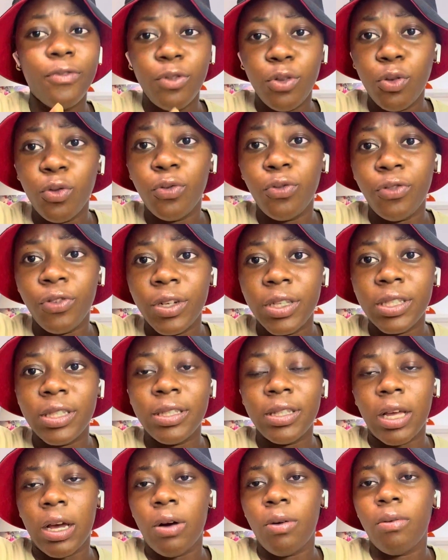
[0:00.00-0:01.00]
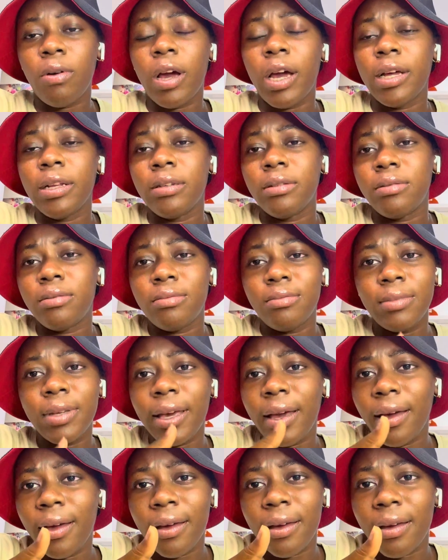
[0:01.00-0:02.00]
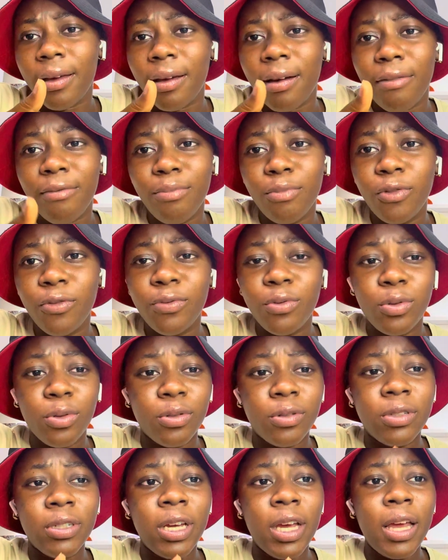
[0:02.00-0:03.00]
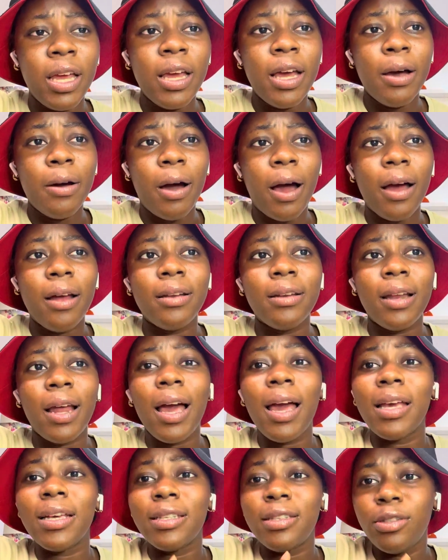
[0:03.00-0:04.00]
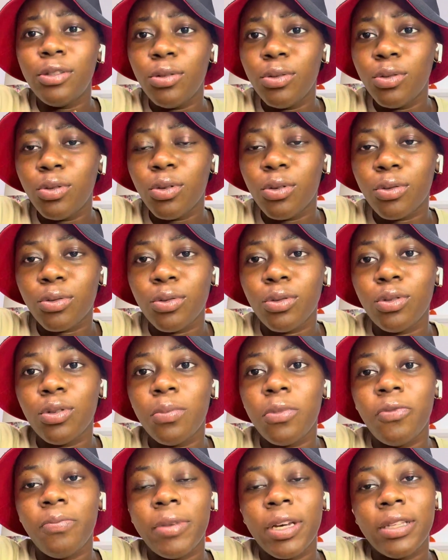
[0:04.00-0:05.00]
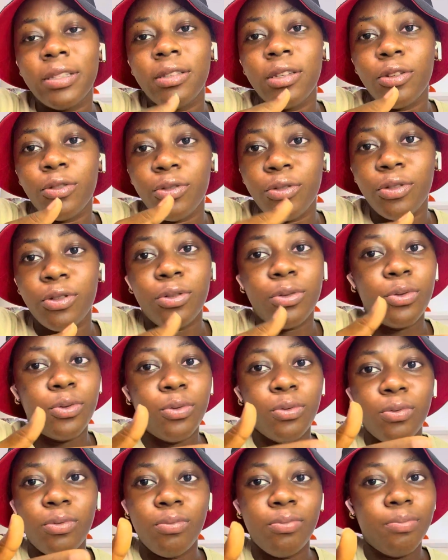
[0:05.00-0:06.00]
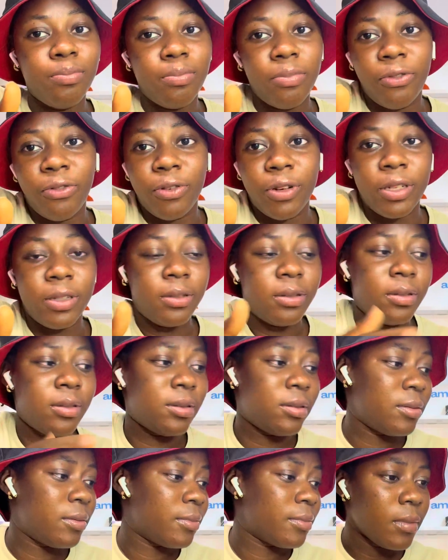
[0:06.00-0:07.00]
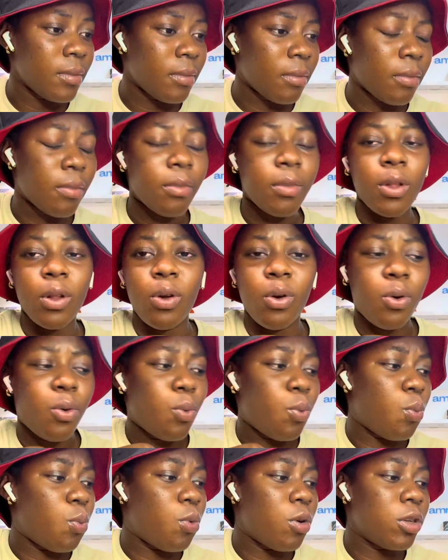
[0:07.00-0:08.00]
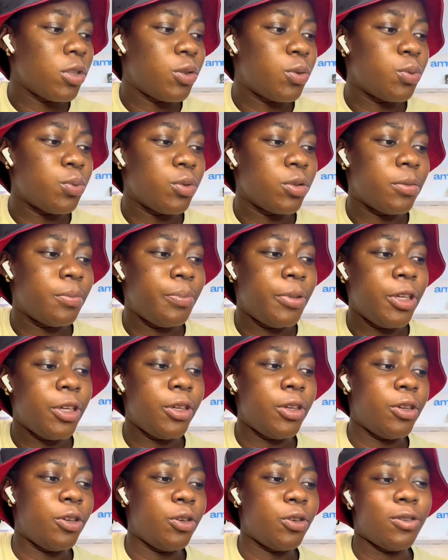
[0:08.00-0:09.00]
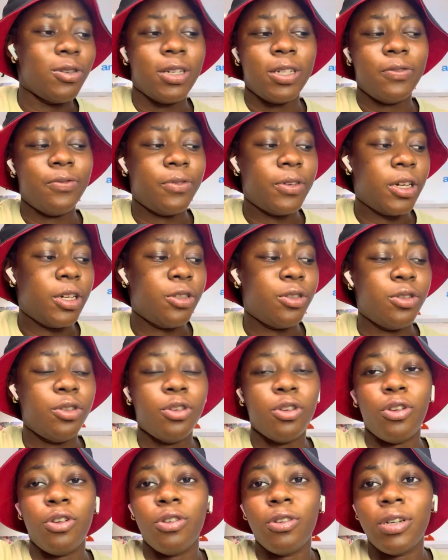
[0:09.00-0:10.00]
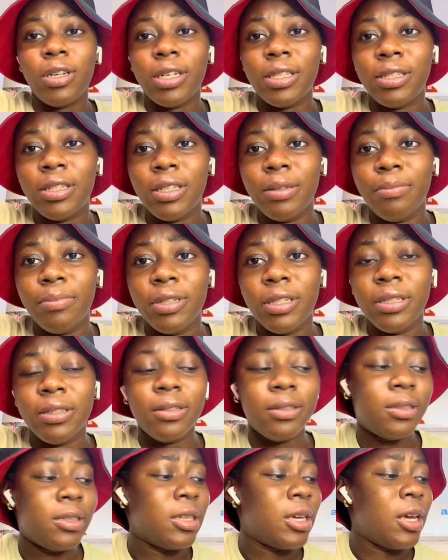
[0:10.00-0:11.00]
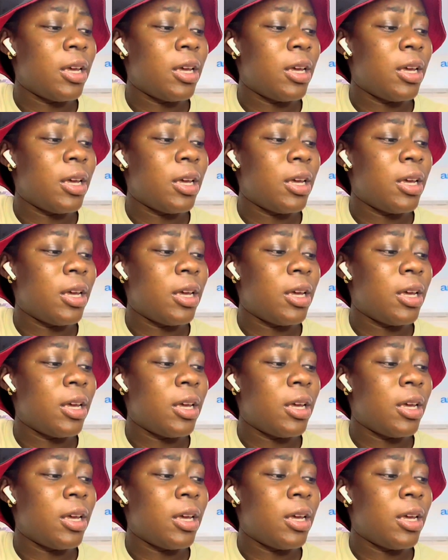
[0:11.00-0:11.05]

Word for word: new friends now and yeah i've moved on and i still talk to some of my secondary school friends what would be your advice to your younger siblings